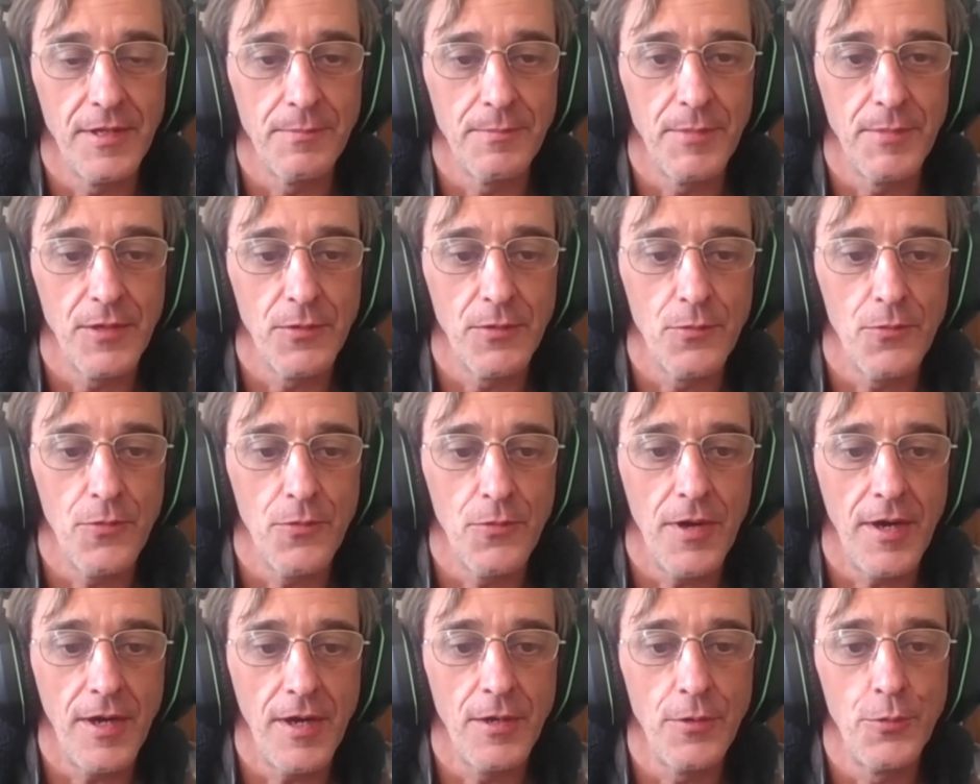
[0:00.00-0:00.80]
But
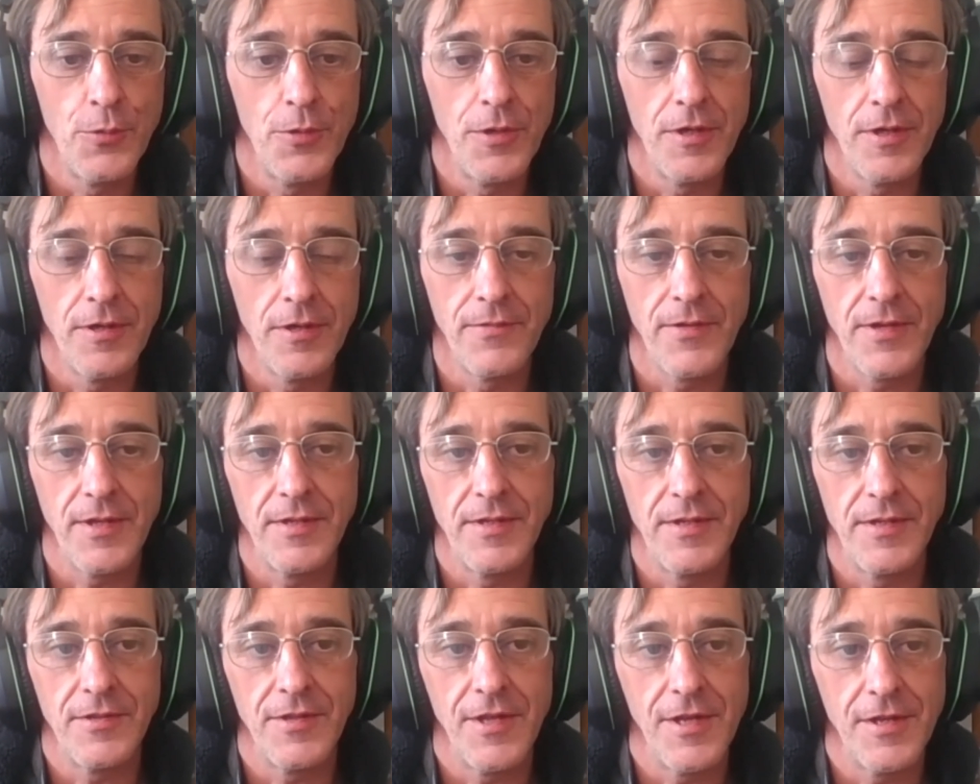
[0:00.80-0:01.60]
why were they
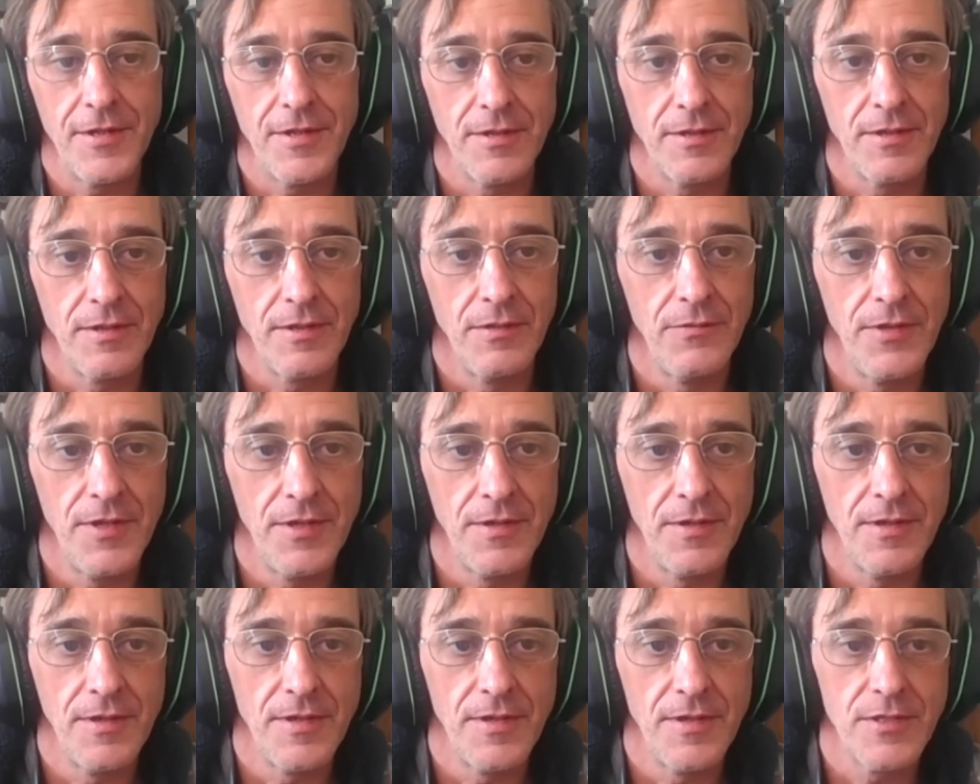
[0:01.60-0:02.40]
detected in
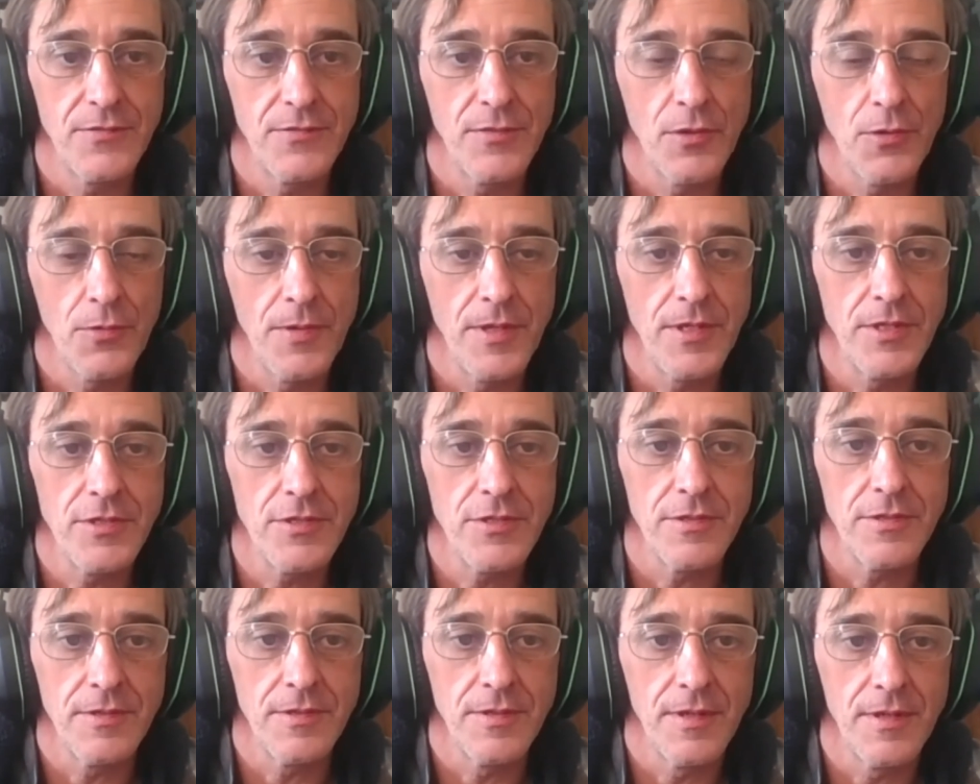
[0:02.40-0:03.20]
Vienna is a
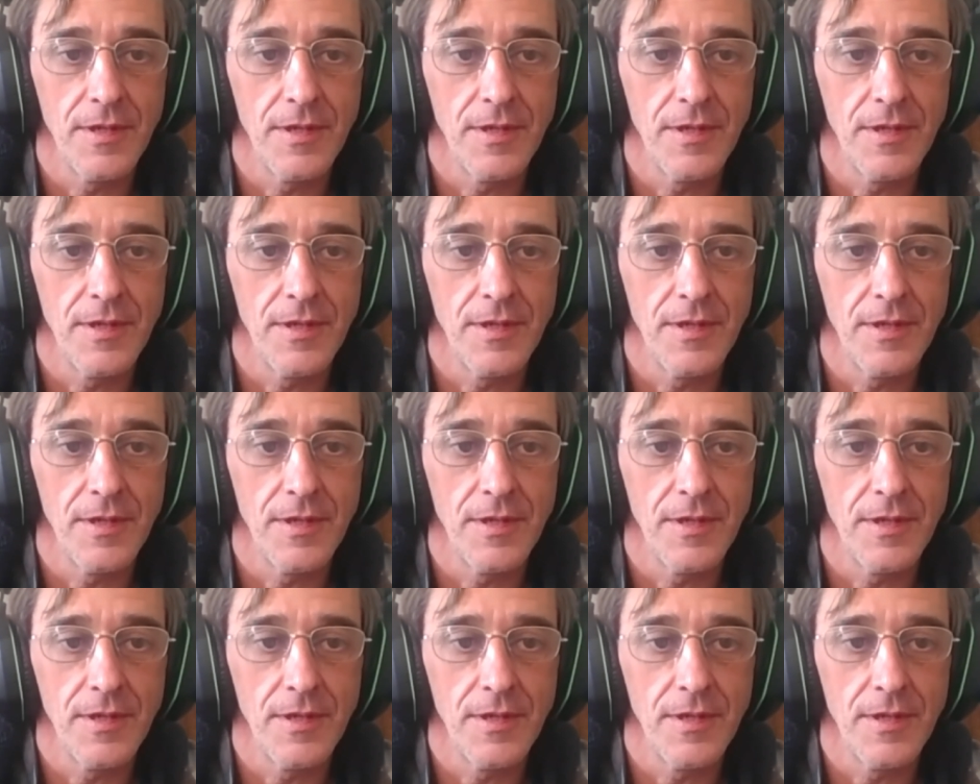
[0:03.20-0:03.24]
question.